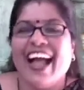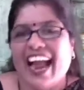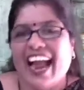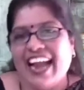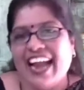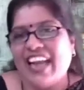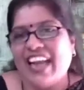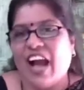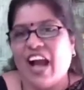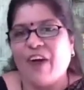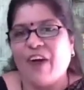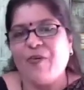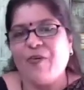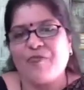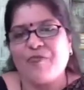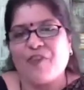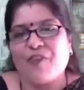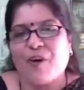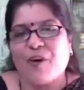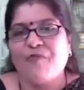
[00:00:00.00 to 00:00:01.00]
And now
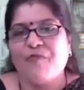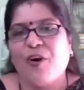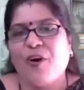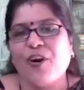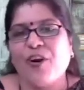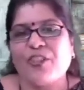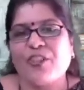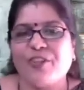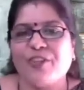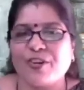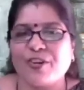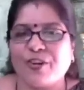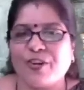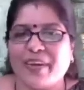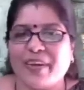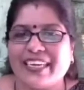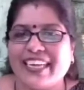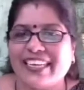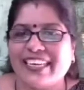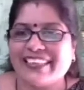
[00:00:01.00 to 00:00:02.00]
from 4th
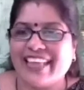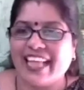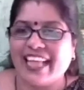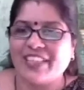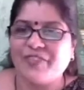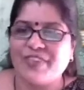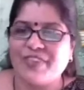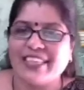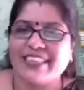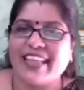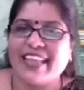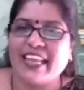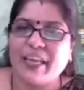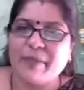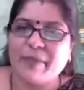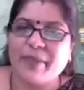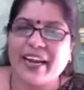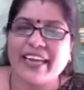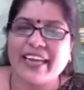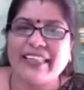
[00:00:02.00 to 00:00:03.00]
October till 10th, we
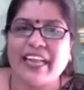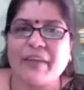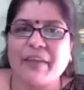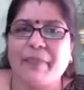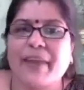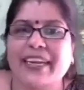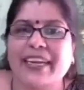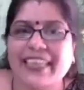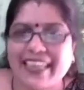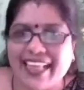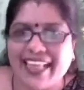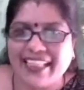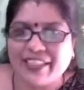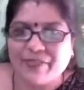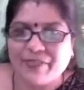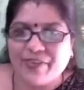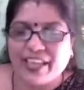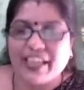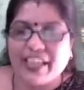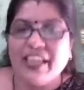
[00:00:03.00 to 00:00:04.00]
celebrate that mental health
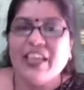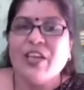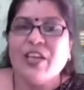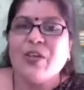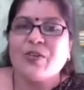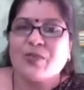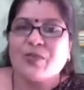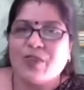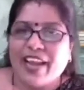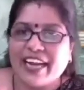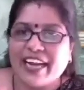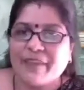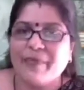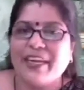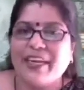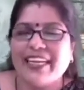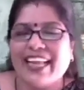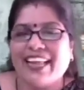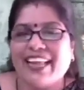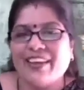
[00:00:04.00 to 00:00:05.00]
week. So let me
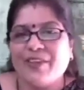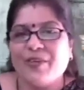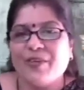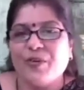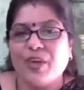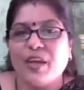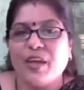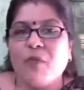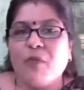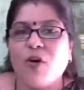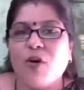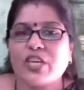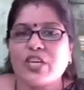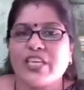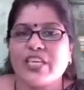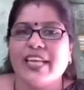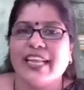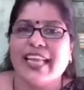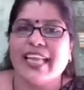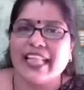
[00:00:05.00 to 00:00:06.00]
tell you,
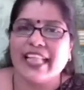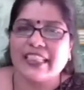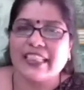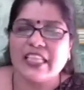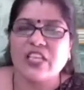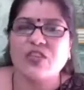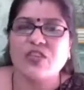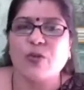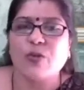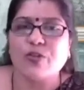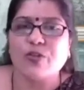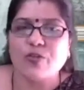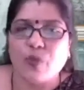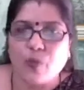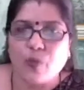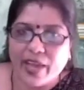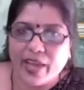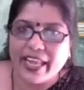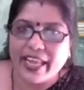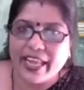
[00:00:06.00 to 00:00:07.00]
emotional health is also
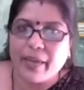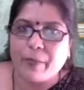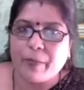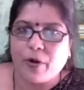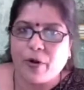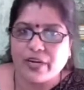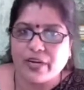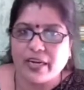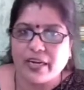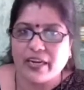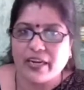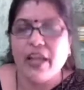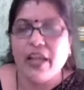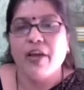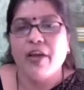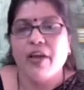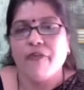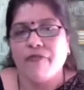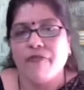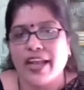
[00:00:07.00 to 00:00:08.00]
very important.
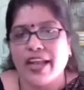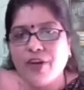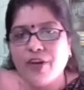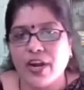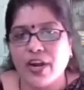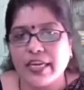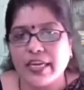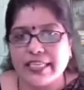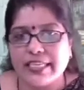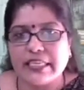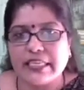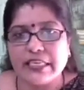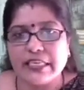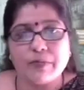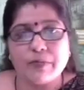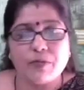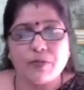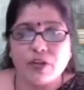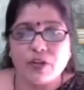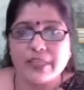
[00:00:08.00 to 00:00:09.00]
When you are
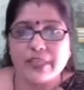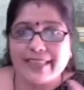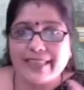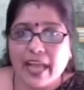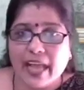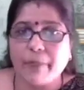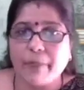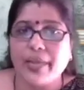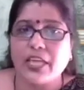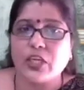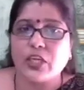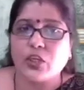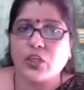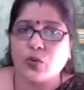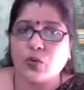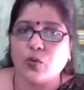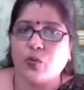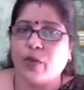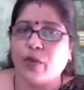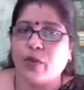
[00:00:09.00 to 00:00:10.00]
disturbed on some
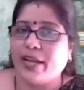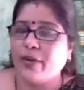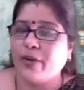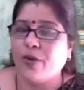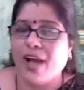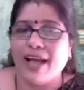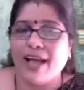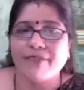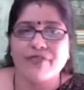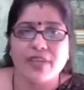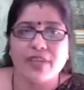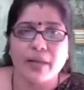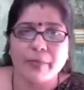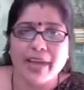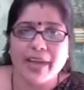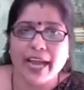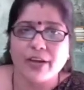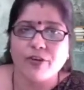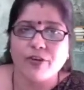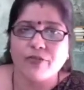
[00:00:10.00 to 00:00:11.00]
issue, when you have some
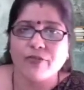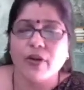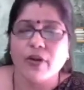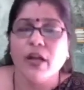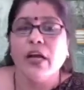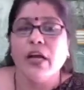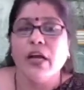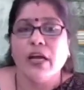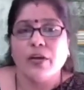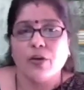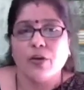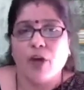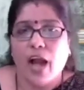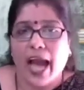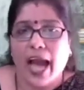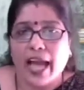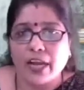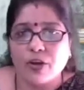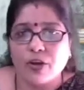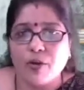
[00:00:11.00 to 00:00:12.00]
kind of, you know,
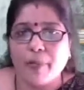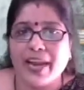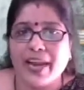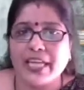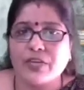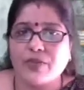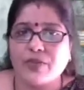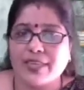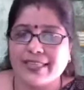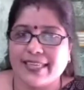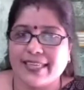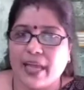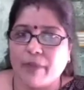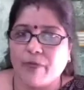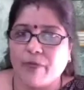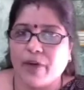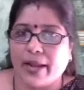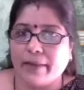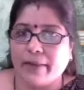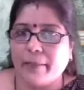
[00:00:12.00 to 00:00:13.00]
arguments with
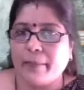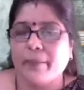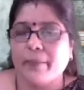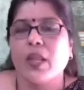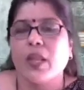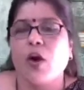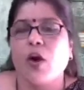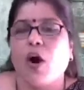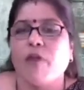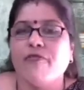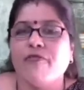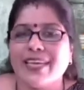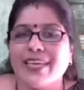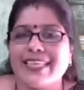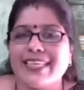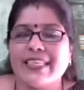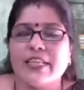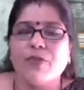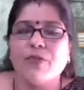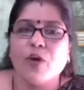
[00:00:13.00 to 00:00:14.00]
someone,
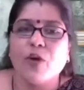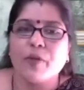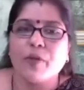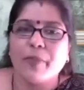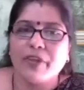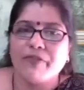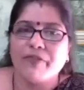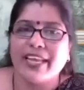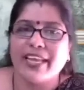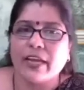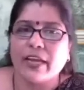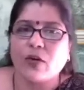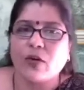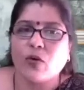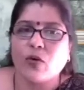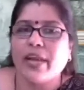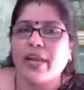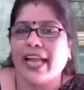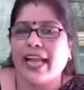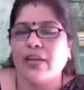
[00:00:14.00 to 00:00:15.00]
obviously you won't be feeling
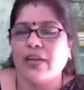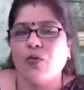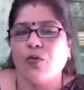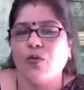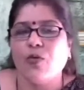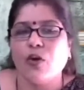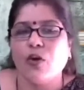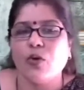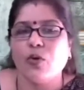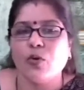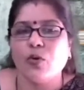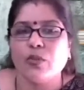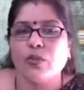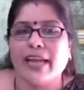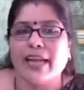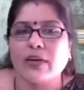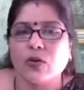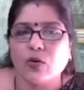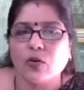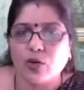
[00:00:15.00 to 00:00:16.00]
good and you won't do
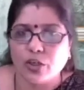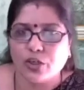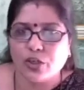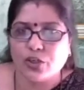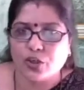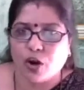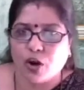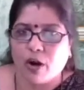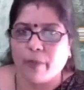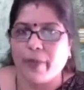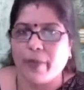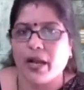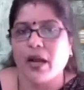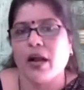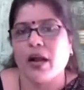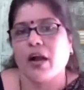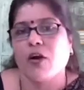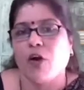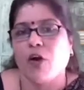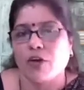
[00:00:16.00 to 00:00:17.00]
that good job,
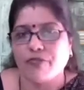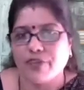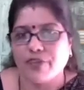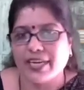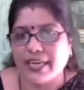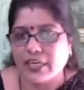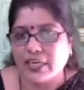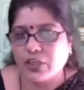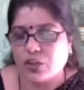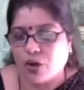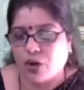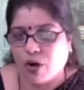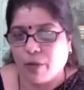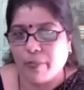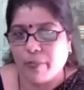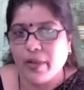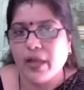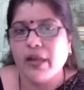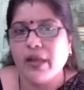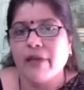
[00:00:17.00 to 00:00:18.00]
a confident job
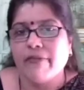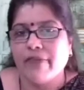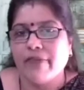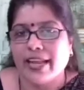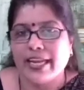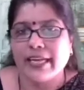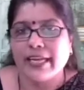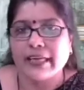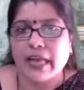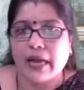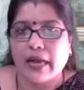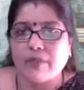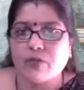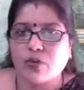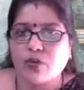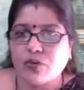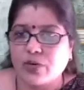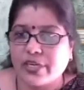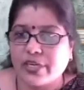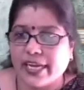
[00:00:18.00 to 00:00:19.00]
when it comes
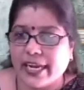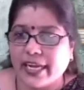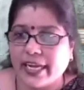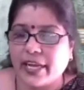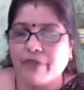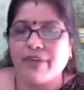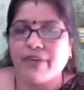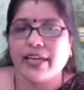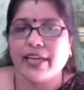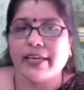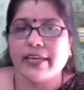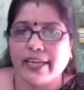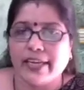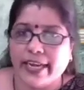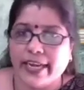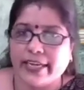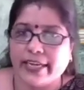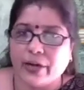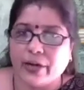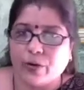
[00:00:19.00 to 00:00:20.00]
to training and
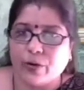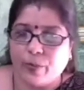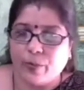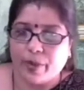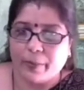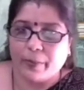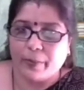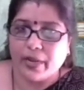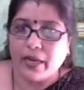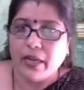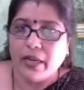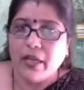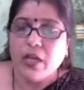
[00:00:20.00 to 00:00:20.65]
relating to people.